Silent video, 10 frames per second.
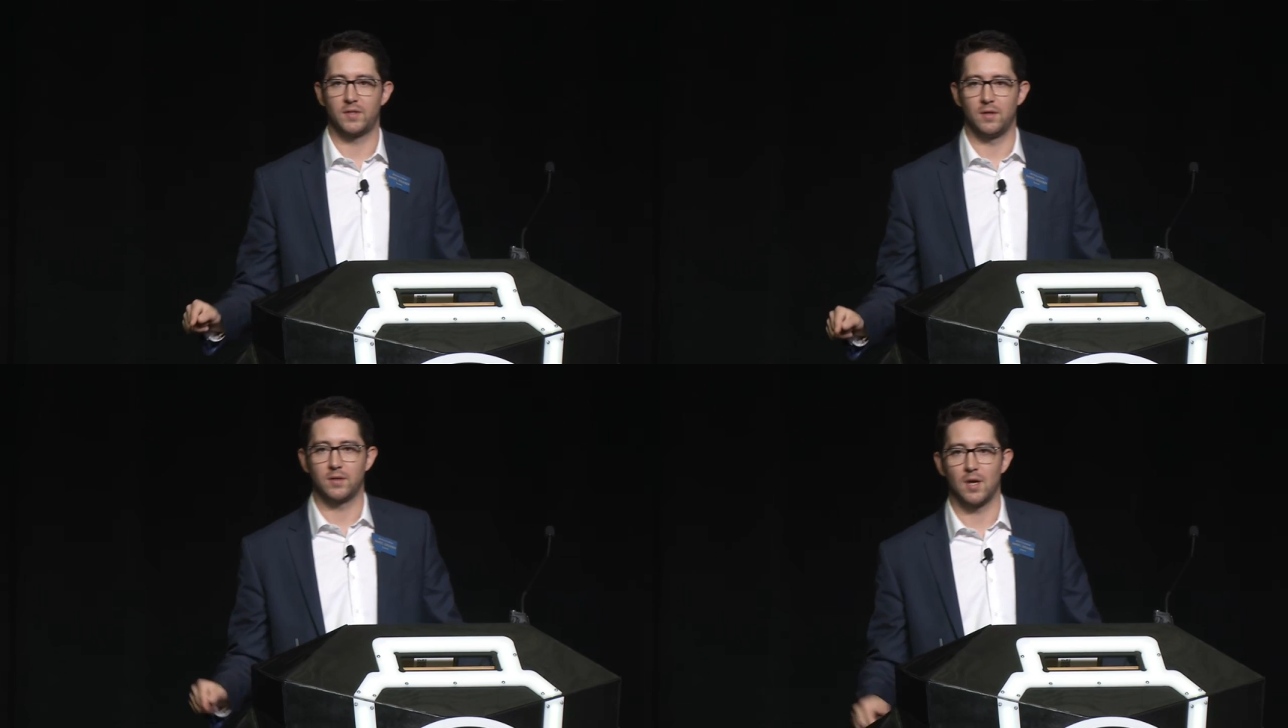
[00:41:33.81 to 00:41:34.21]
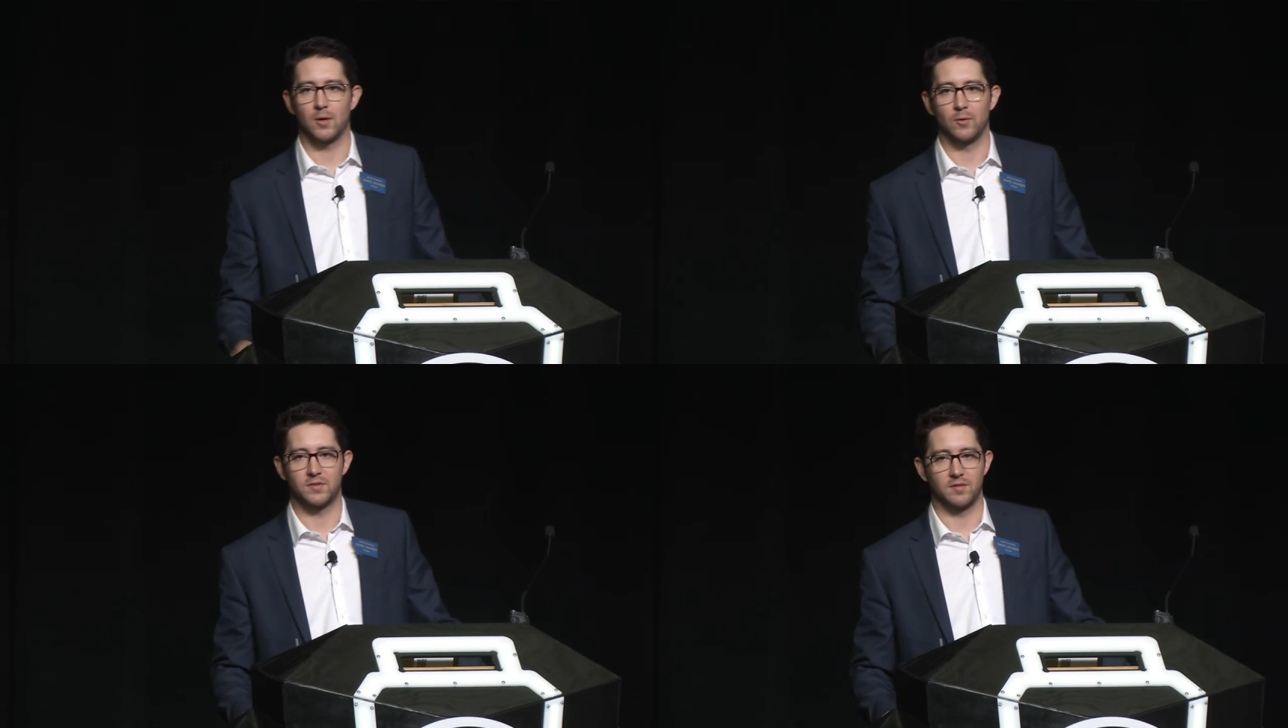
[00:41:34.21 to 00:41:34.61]
Senate and
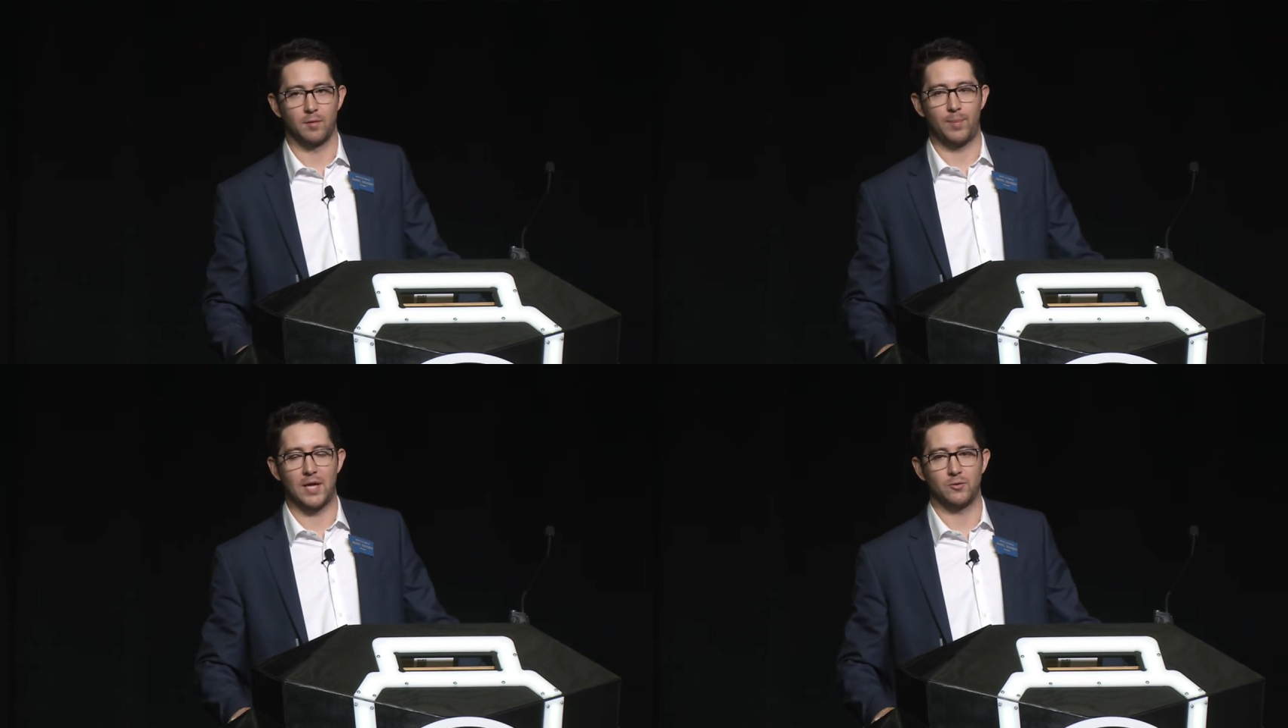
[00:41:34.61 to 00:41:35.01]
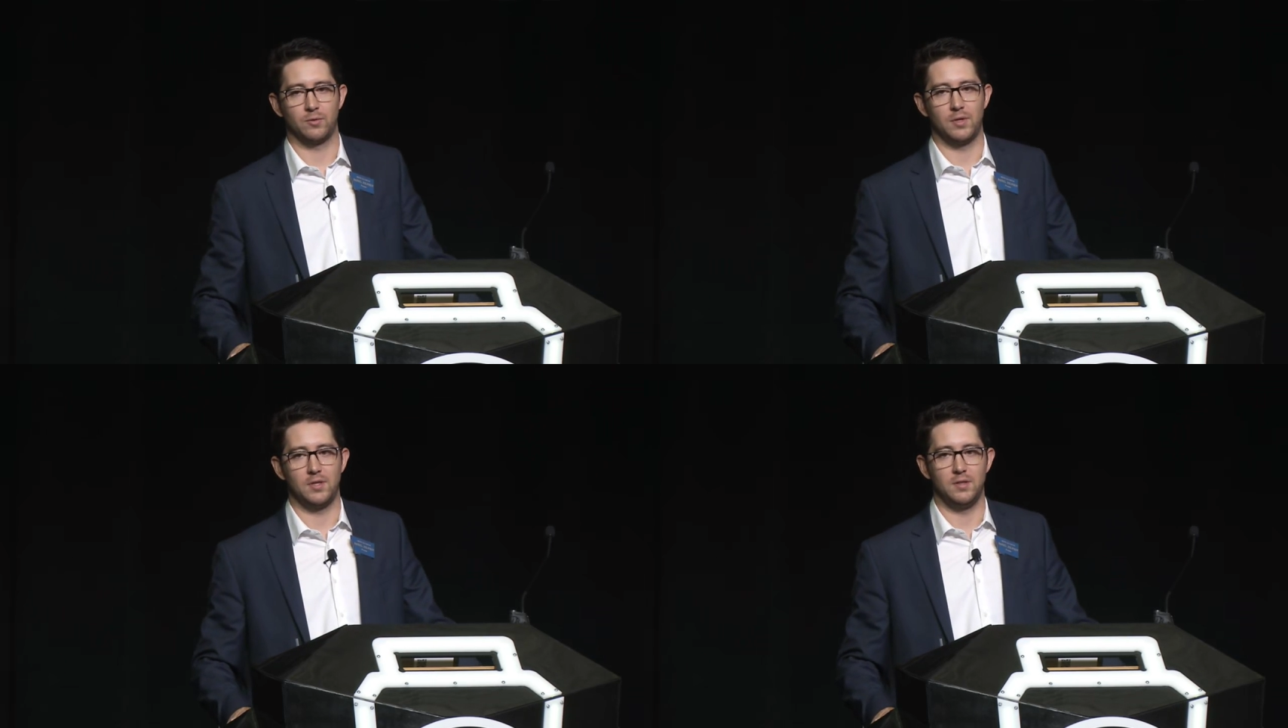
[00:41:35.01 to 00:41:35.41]
Congress at the
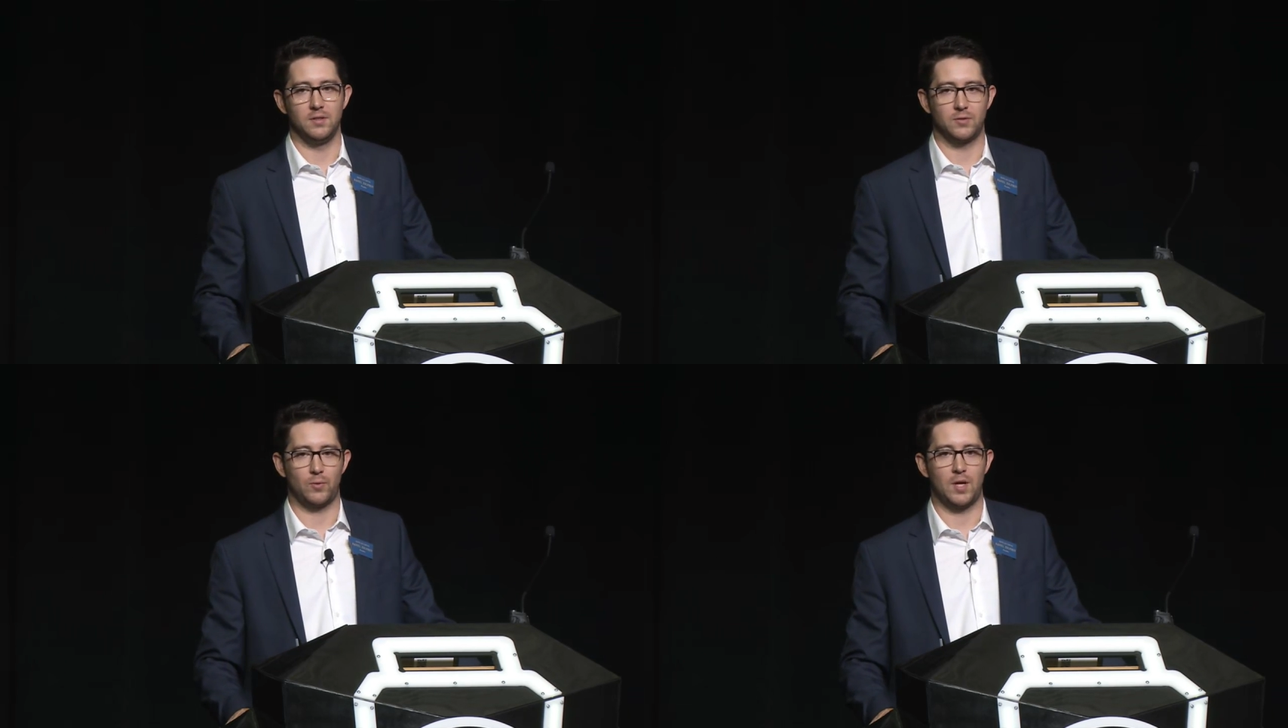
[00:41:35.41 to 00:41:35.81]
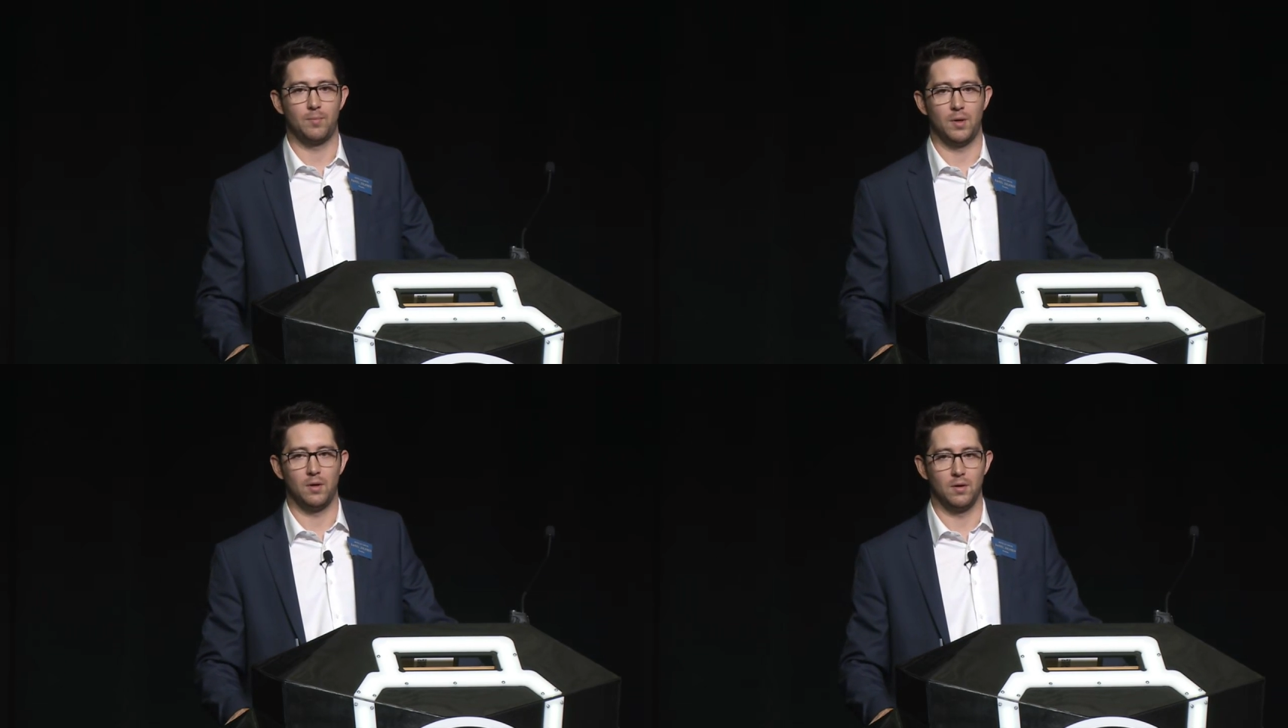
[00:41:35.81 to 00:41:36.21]
Patrick Leahy's,
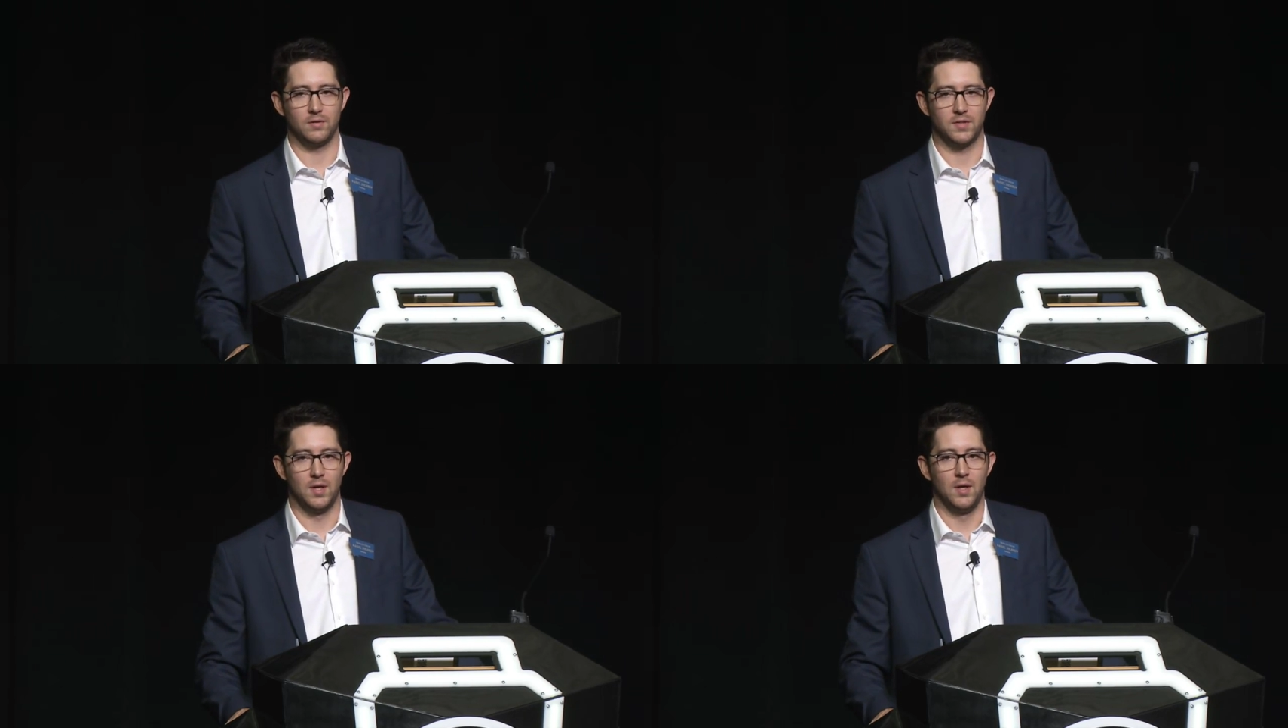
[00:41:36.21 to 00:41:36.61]
Rand Paul's,